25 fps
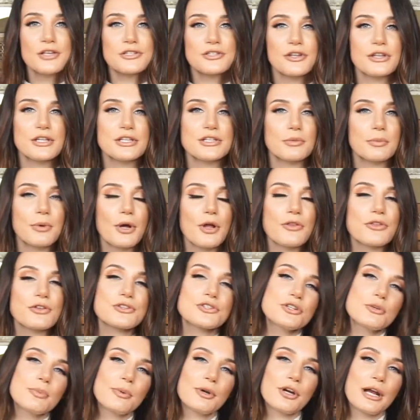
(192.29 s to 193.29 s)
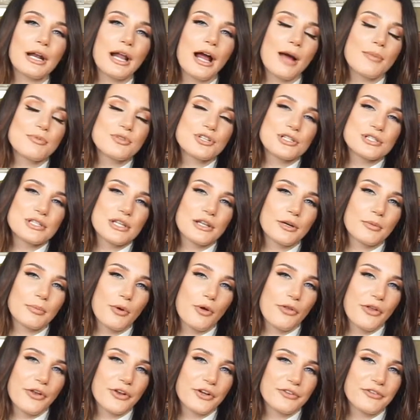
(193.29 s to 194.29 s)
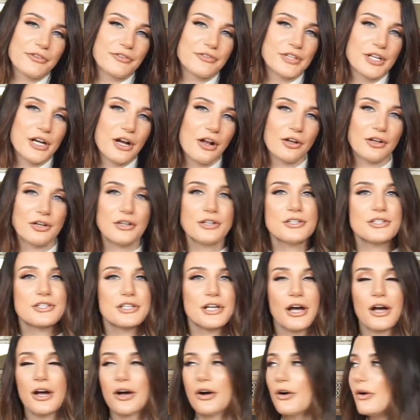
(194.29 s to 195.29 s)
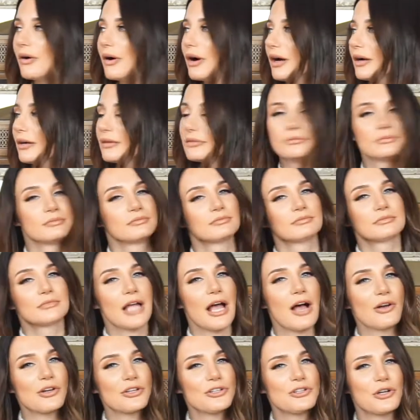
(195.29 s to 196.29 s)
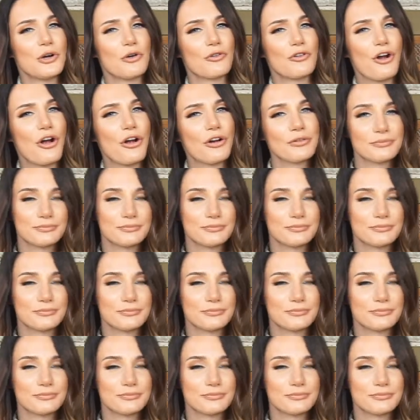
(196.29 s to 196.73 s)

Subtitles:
So these are both super great options, and they're both under $50, so how can you go wrong?